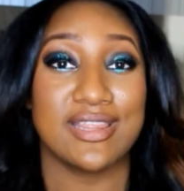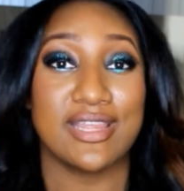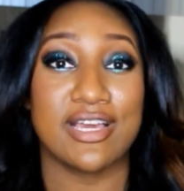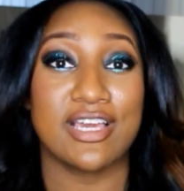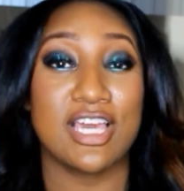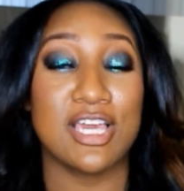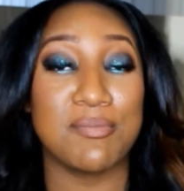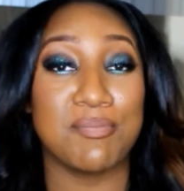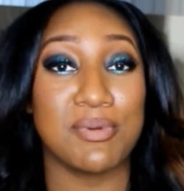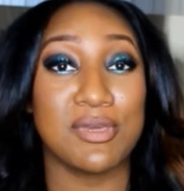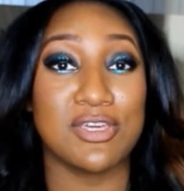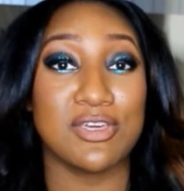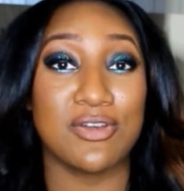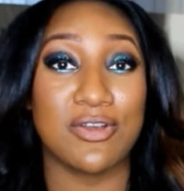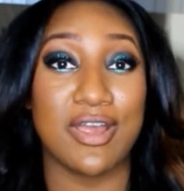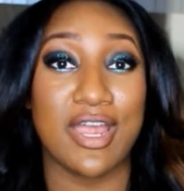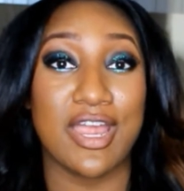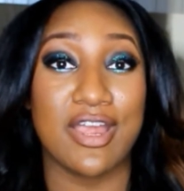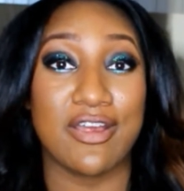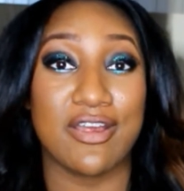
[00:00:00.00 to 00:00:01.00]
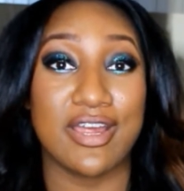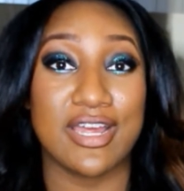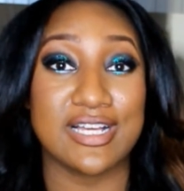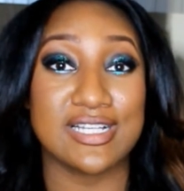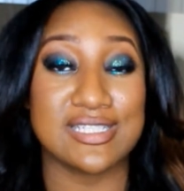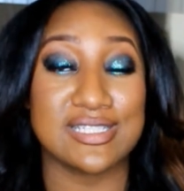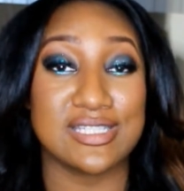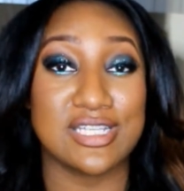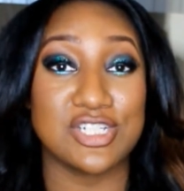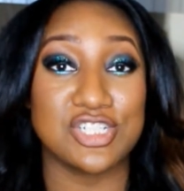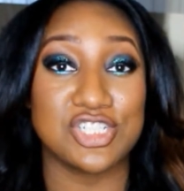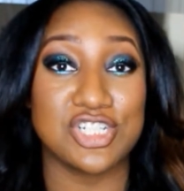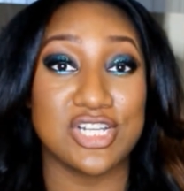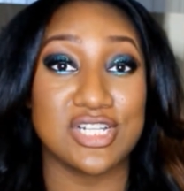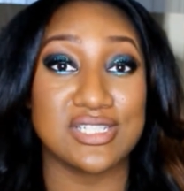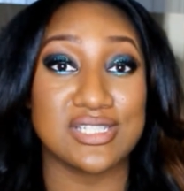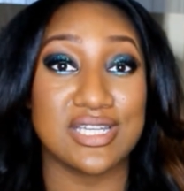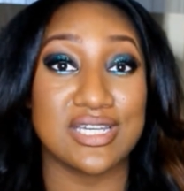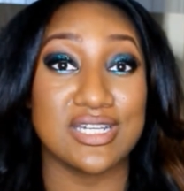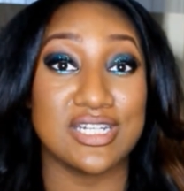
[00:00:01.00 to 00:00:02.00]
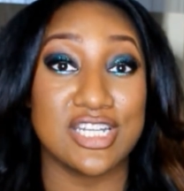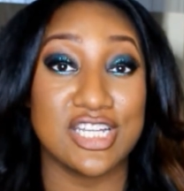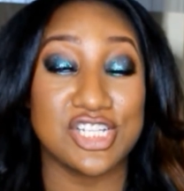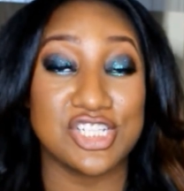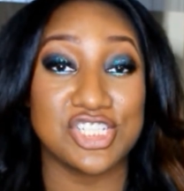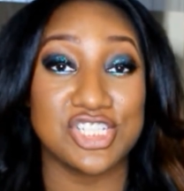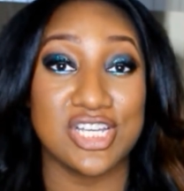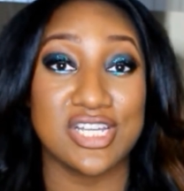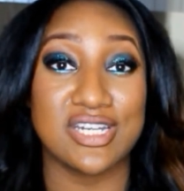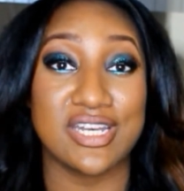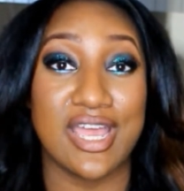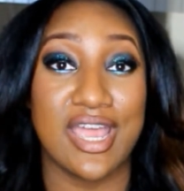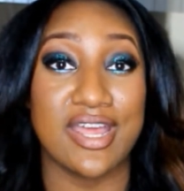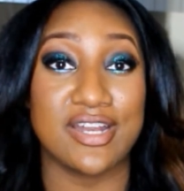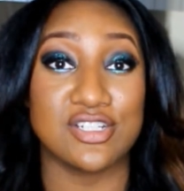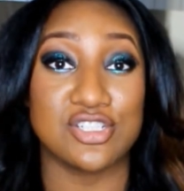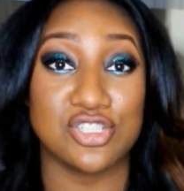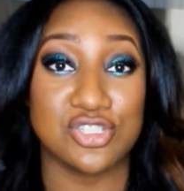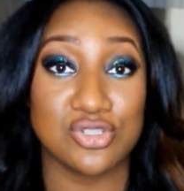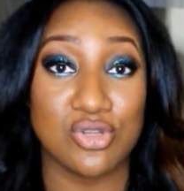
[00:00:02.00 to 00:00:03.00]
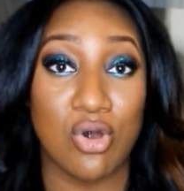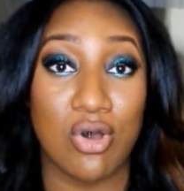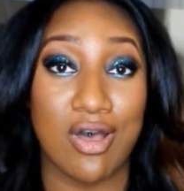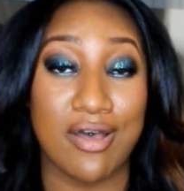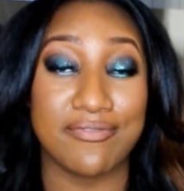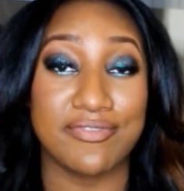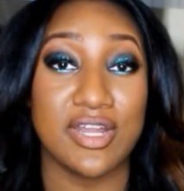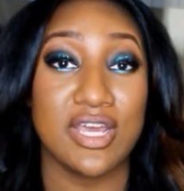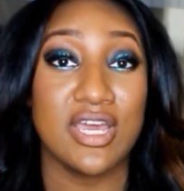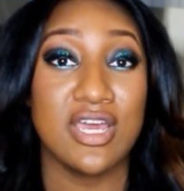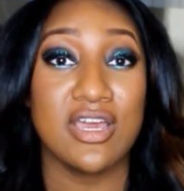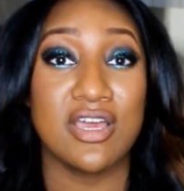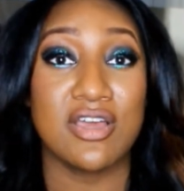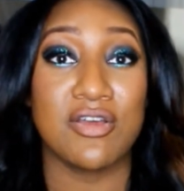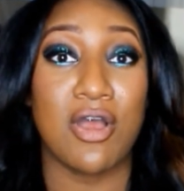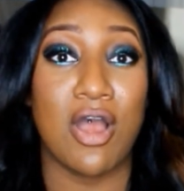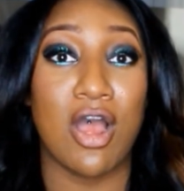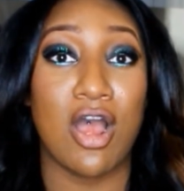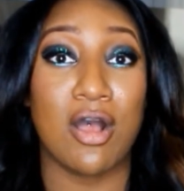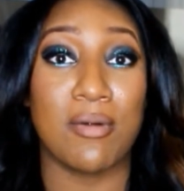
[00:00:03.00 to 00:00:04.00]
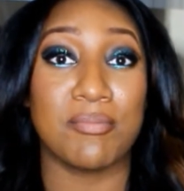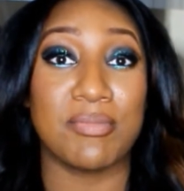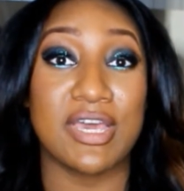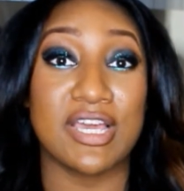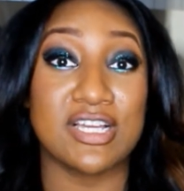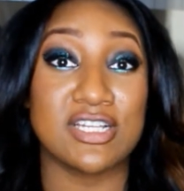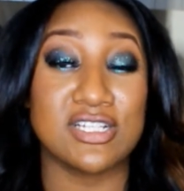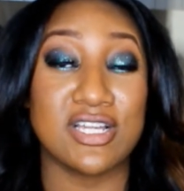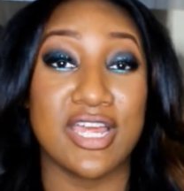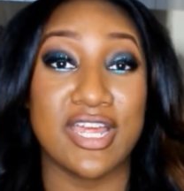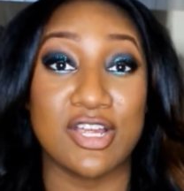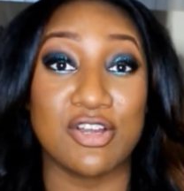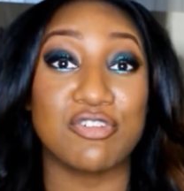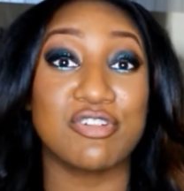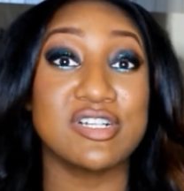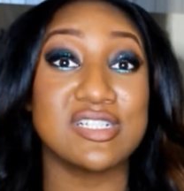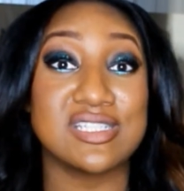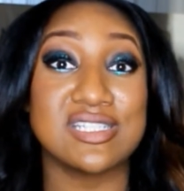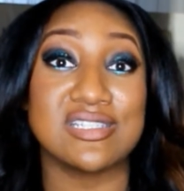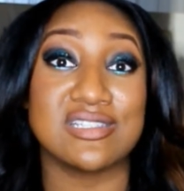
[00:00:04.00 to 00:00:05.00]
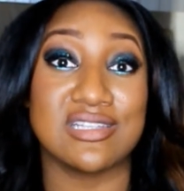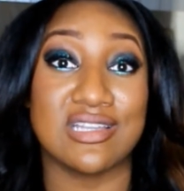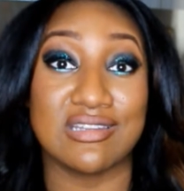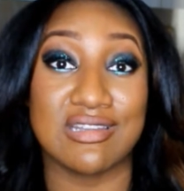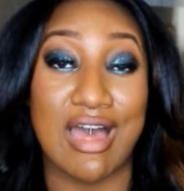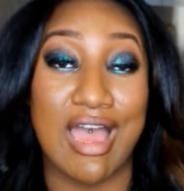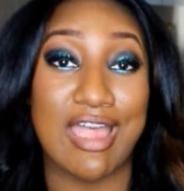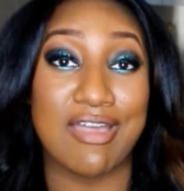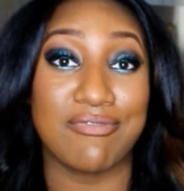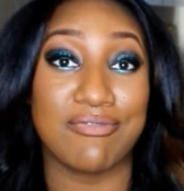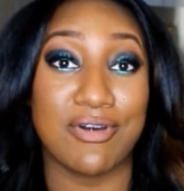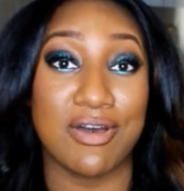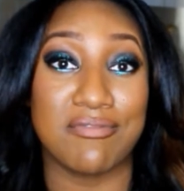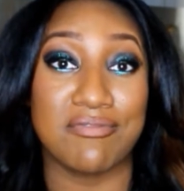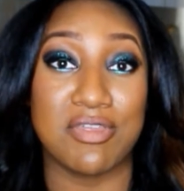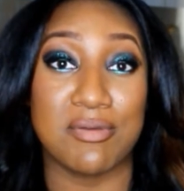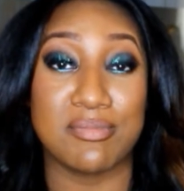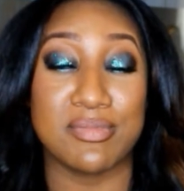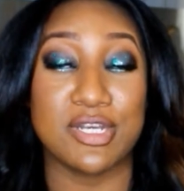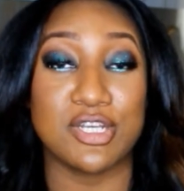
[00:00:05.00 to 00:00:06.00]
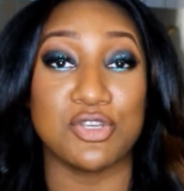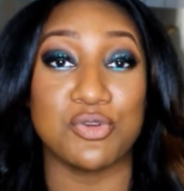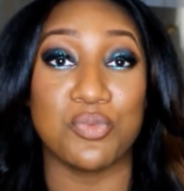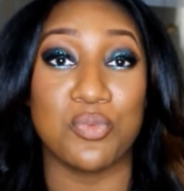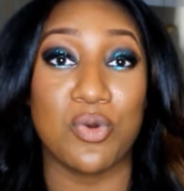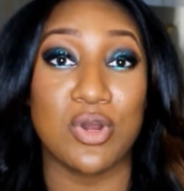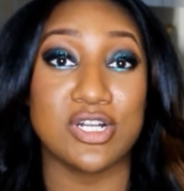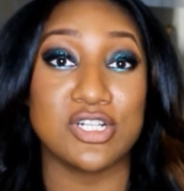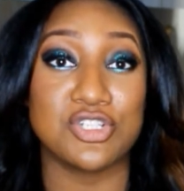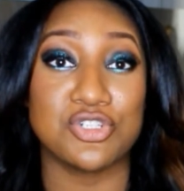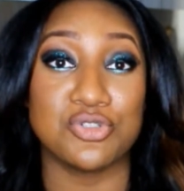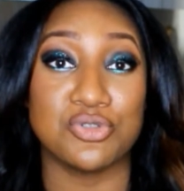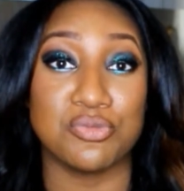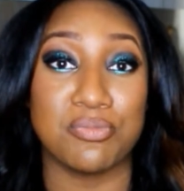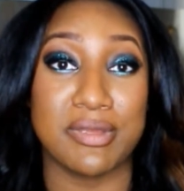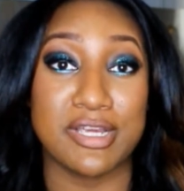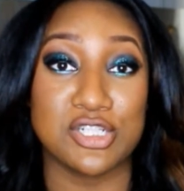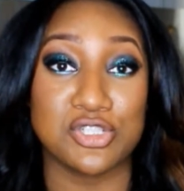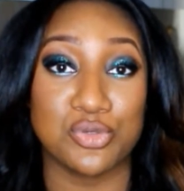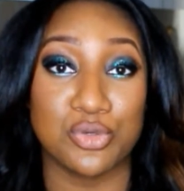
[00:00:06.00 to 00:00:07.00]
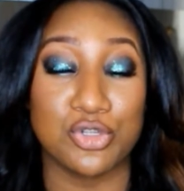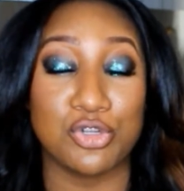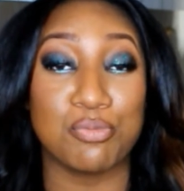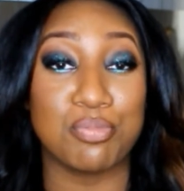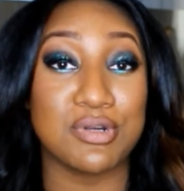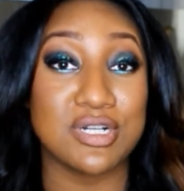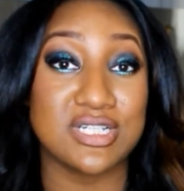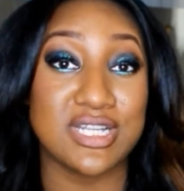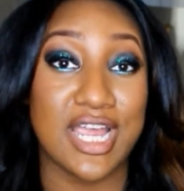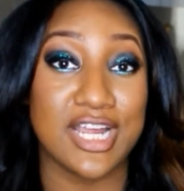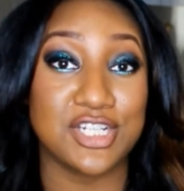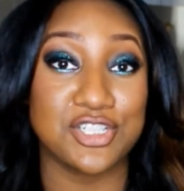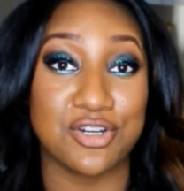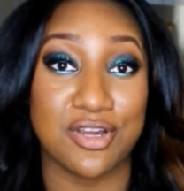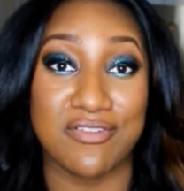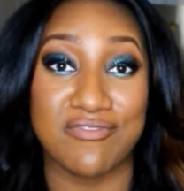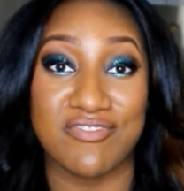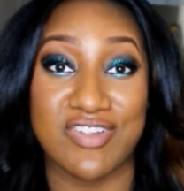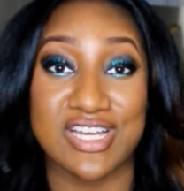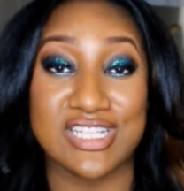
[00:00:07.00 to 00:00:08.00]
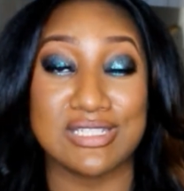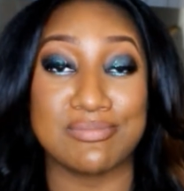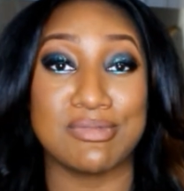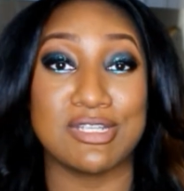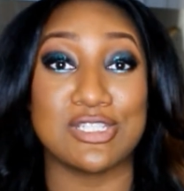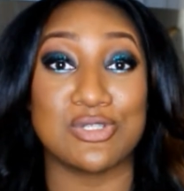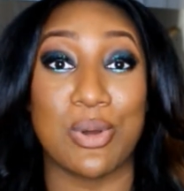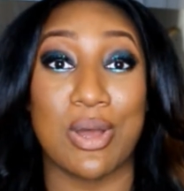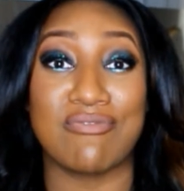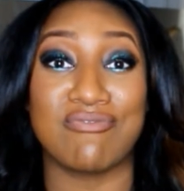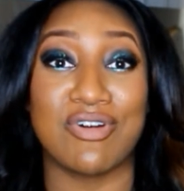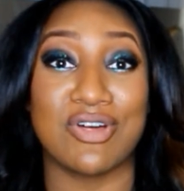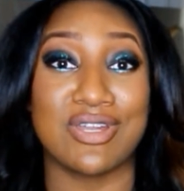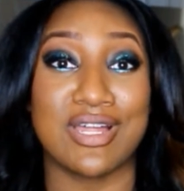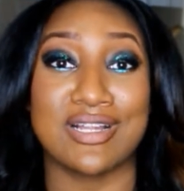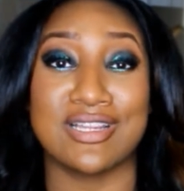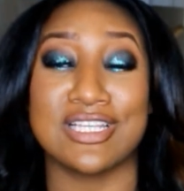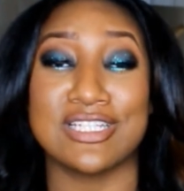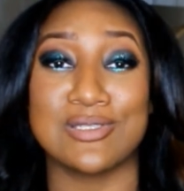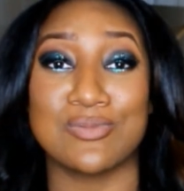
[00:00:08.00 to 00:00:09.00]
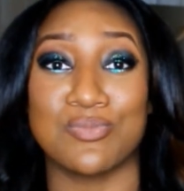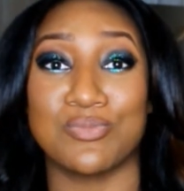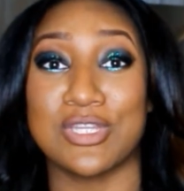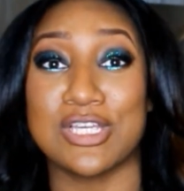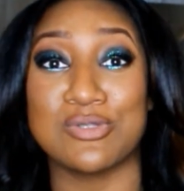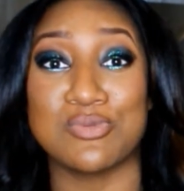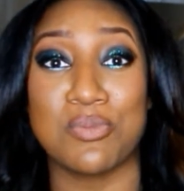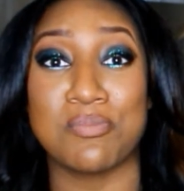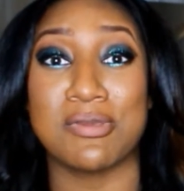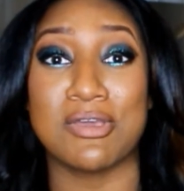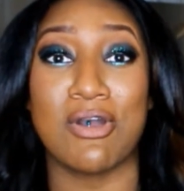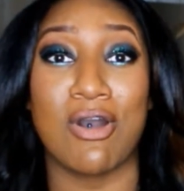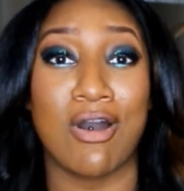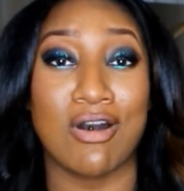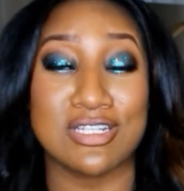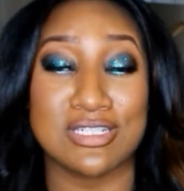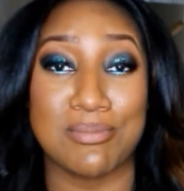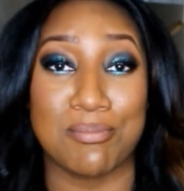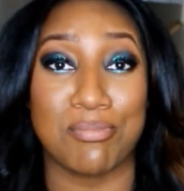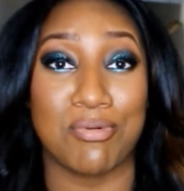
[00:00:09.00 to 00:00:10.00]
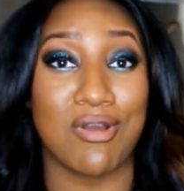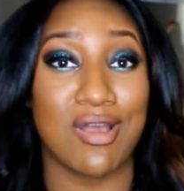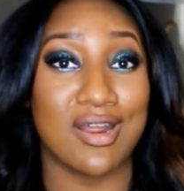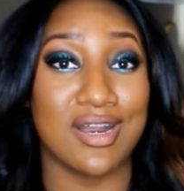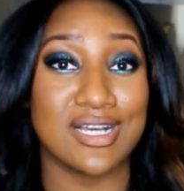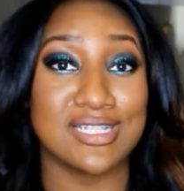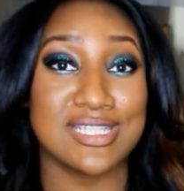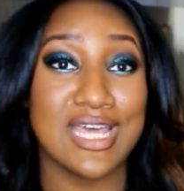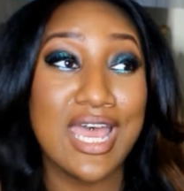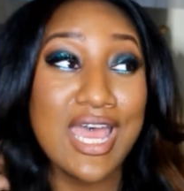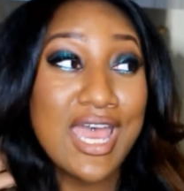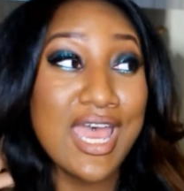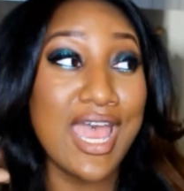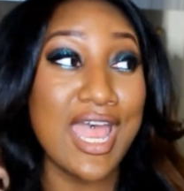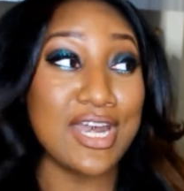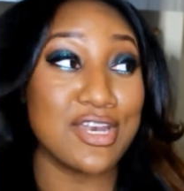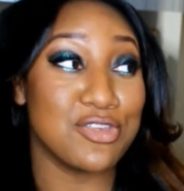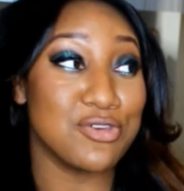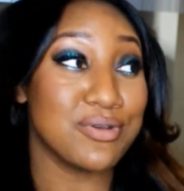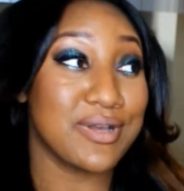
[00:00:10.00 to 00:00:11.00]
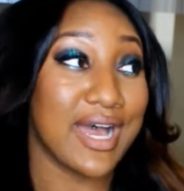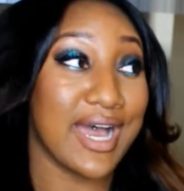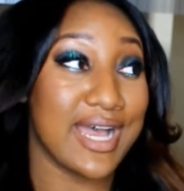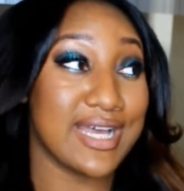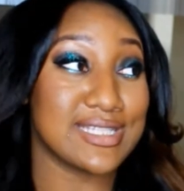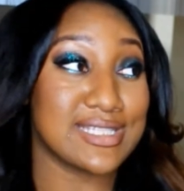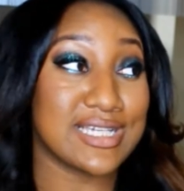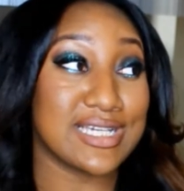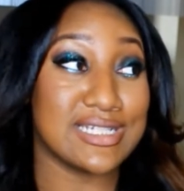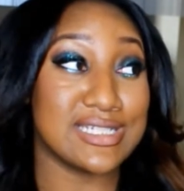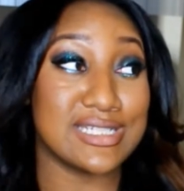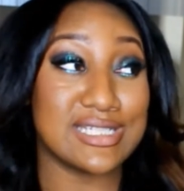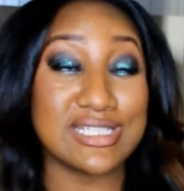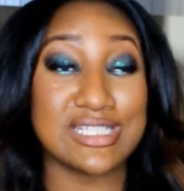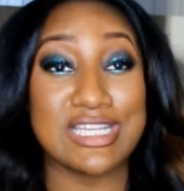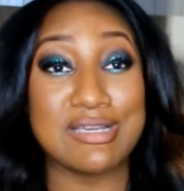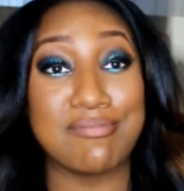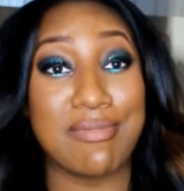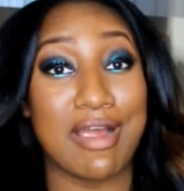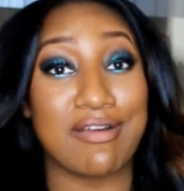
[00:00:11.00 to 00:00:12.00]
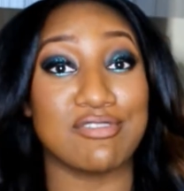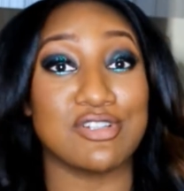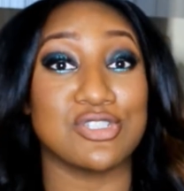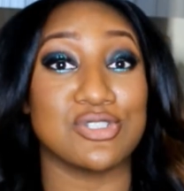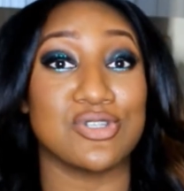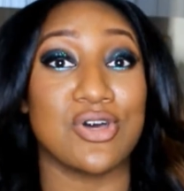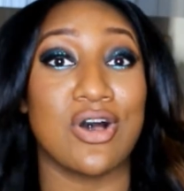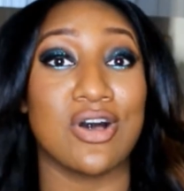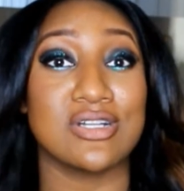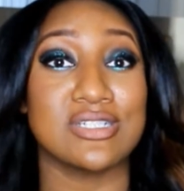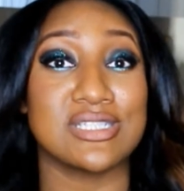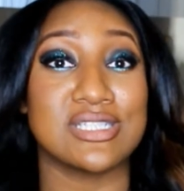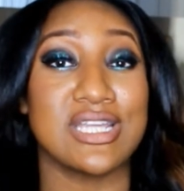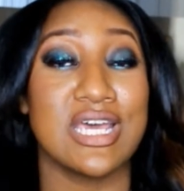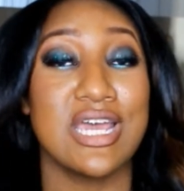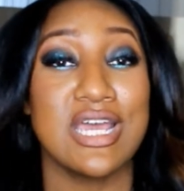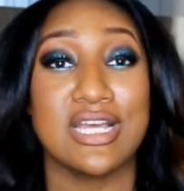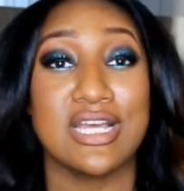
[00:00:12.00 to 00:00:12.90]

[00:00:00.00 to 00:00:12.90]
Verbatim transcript: that keeping your hair extensions conditioned and soft um, it increases the life of them, and you want to make sure you protect your investment. So I felt like this, these would be awesome products, and you guys can see my results.